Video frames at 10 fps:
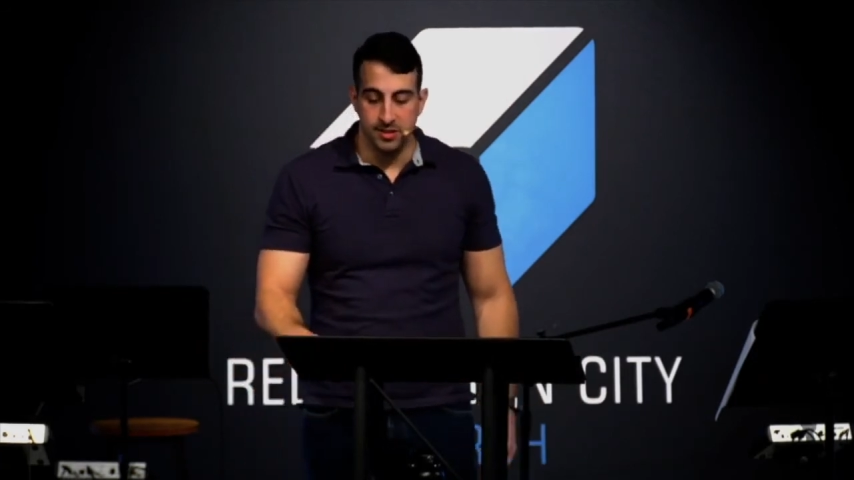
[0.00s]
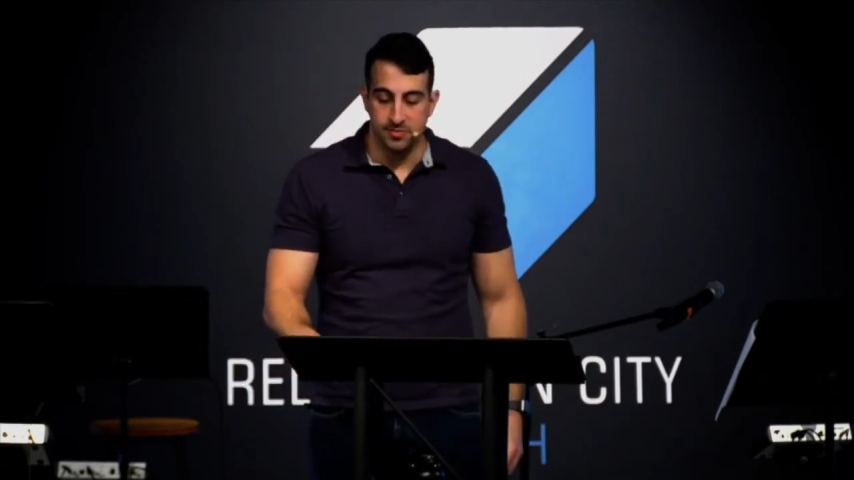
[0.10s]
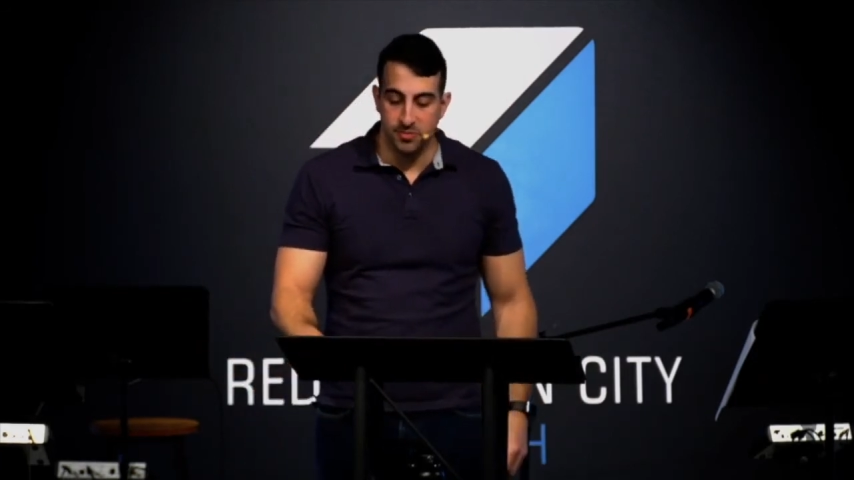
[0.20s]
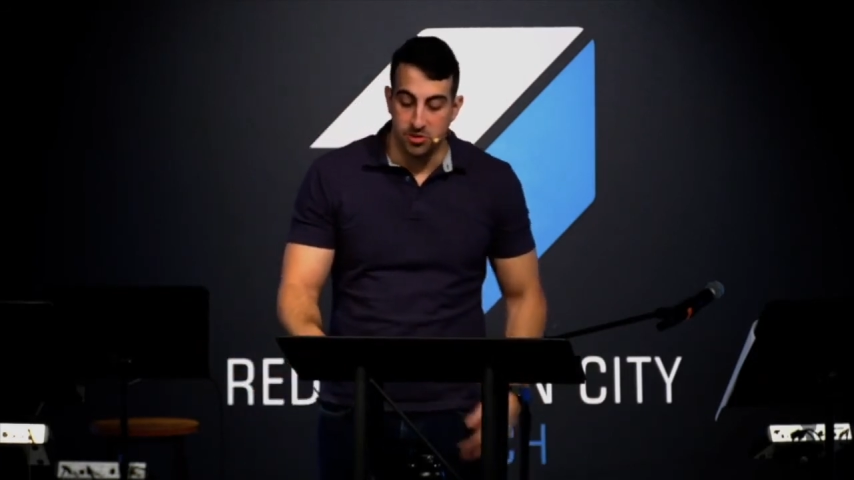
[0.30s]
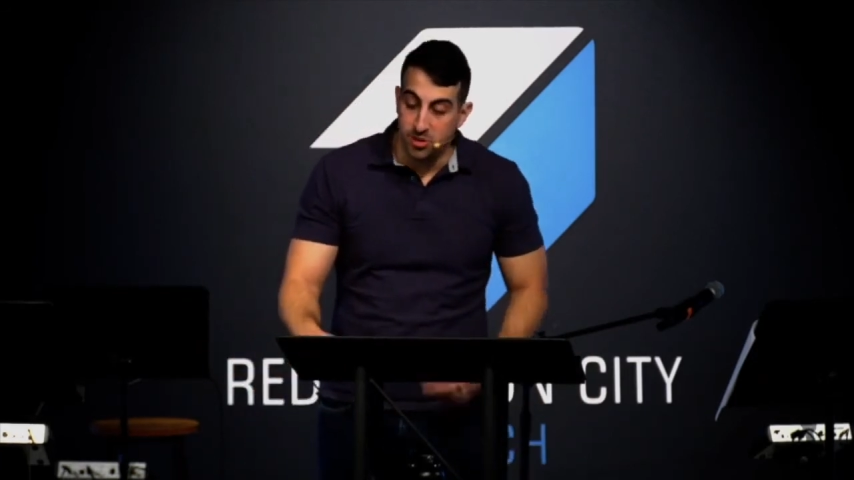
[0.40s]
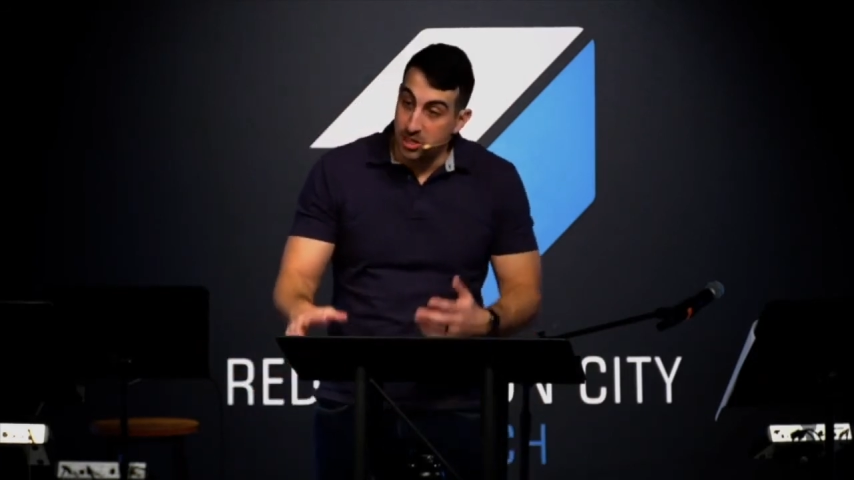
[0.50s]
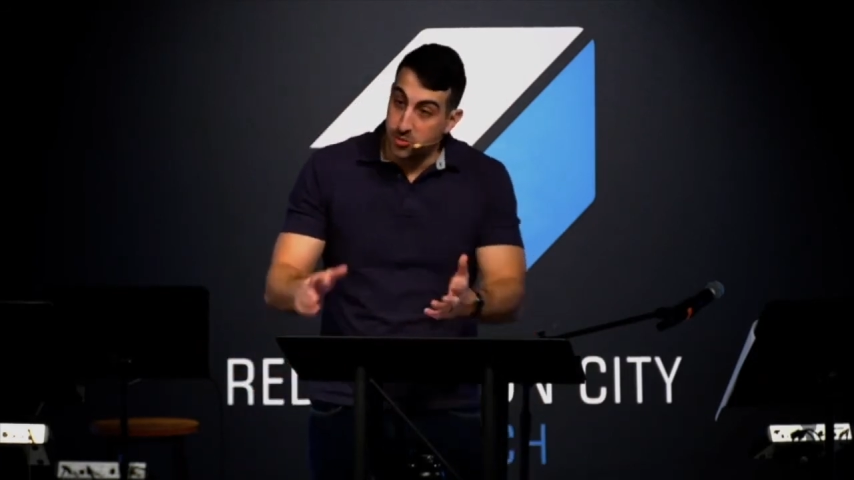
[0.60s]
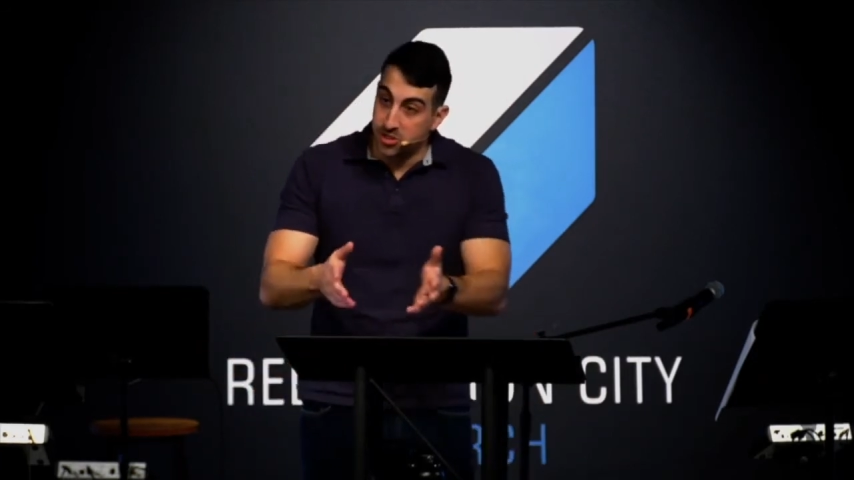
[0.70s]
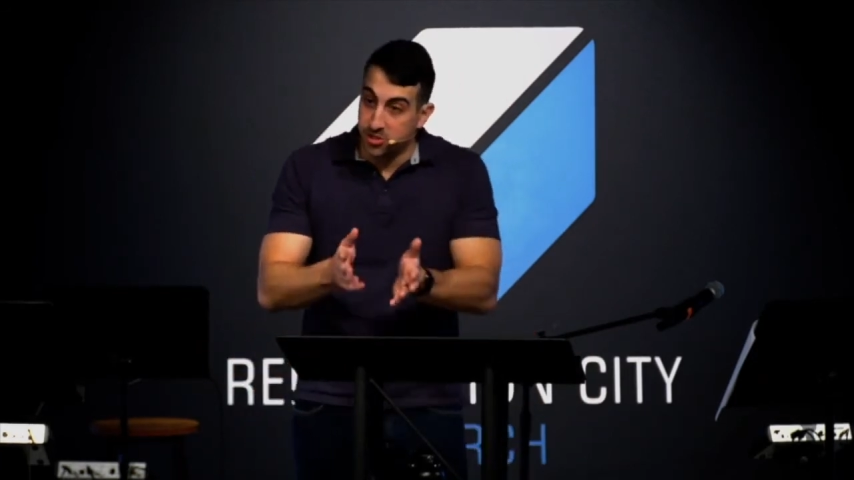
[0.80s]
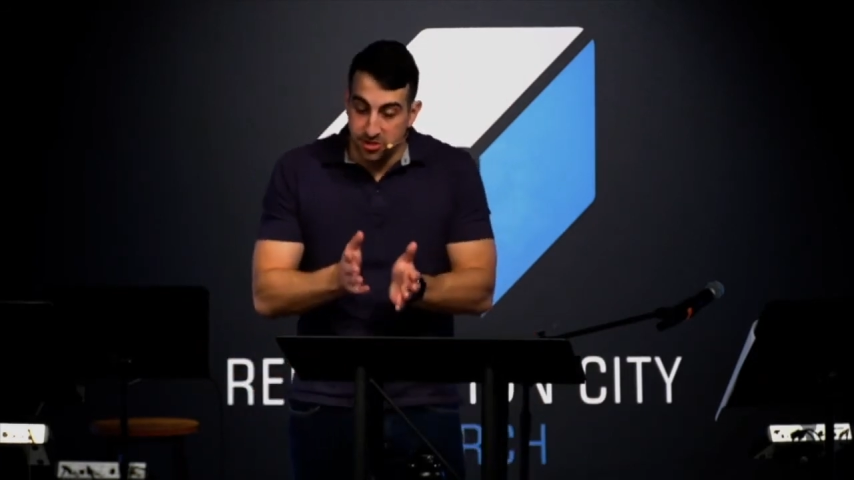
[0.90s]
And so that's what the
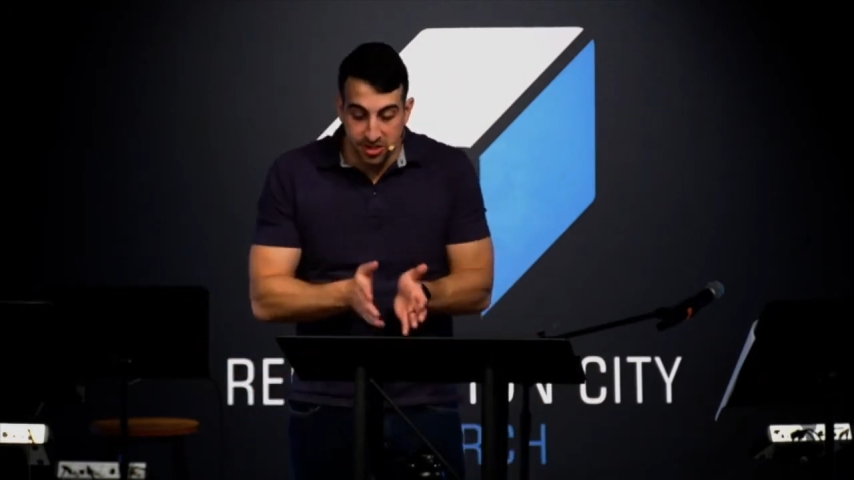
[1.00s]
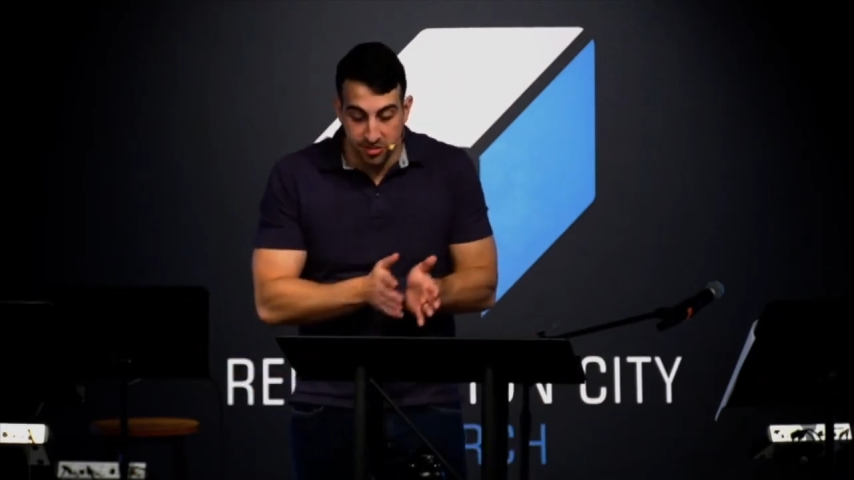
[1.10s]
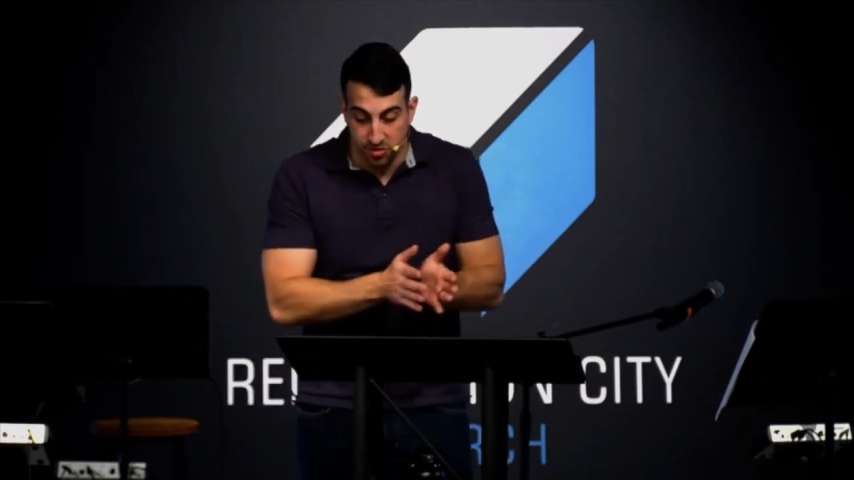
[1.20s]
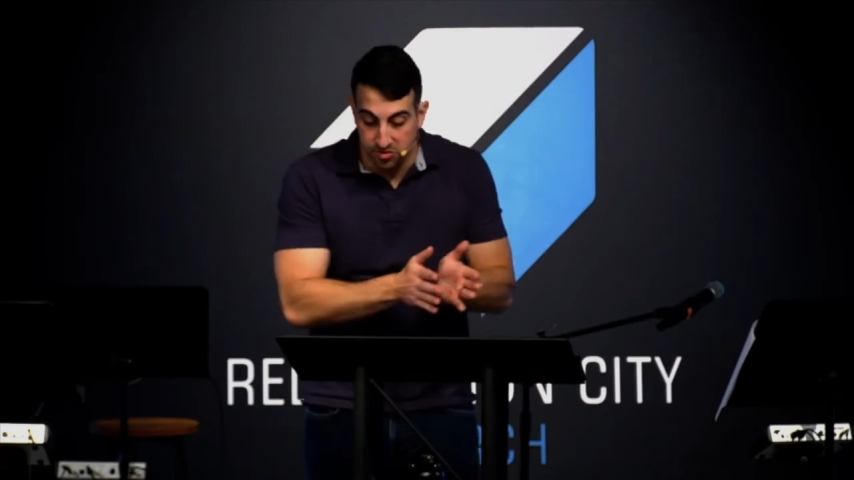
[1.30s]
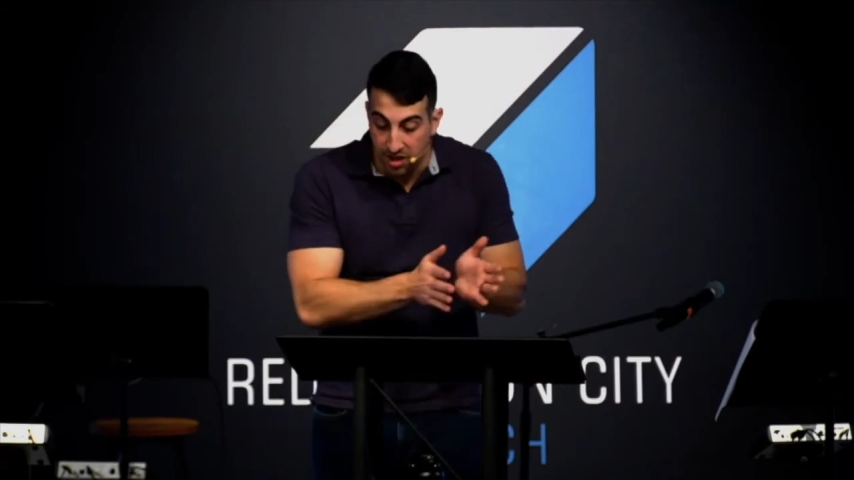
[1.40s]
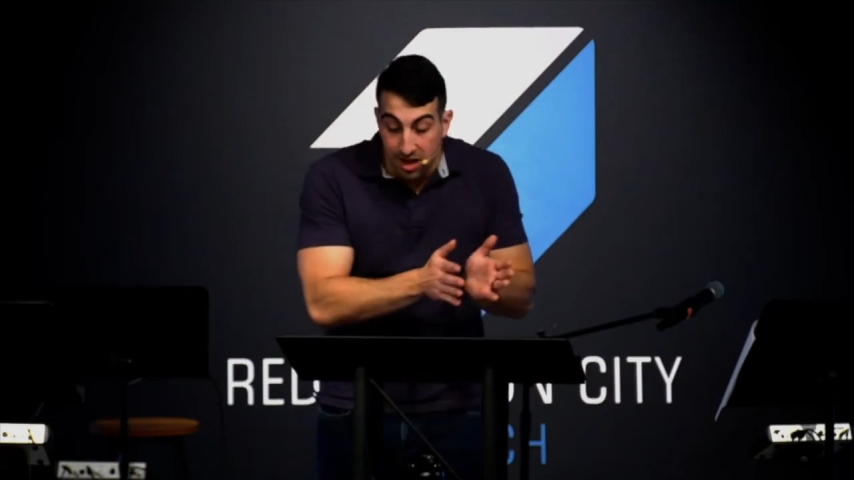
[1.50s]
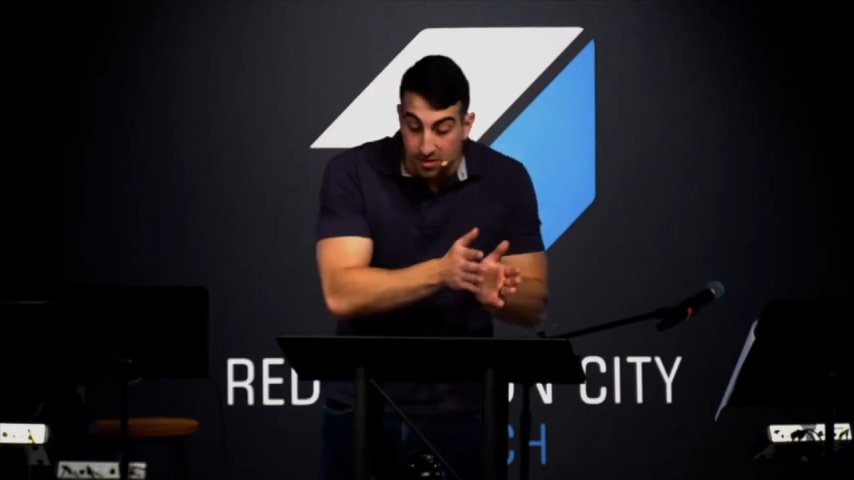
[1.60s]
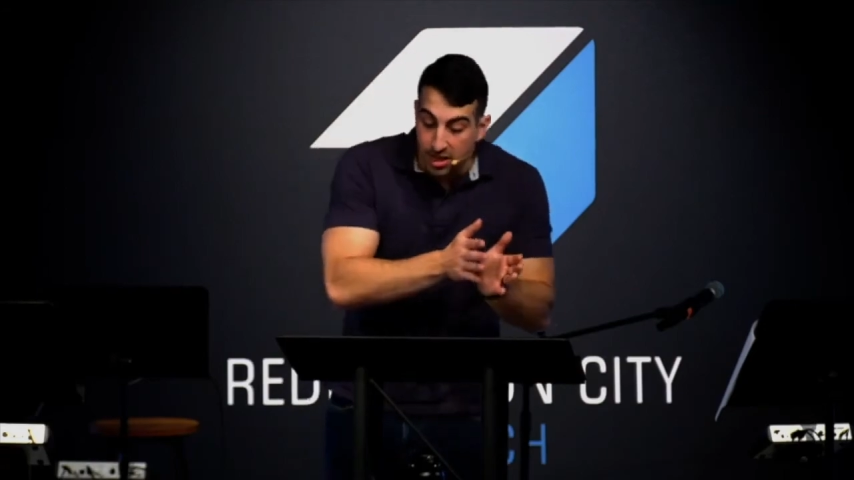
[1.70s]
church does. Verse 5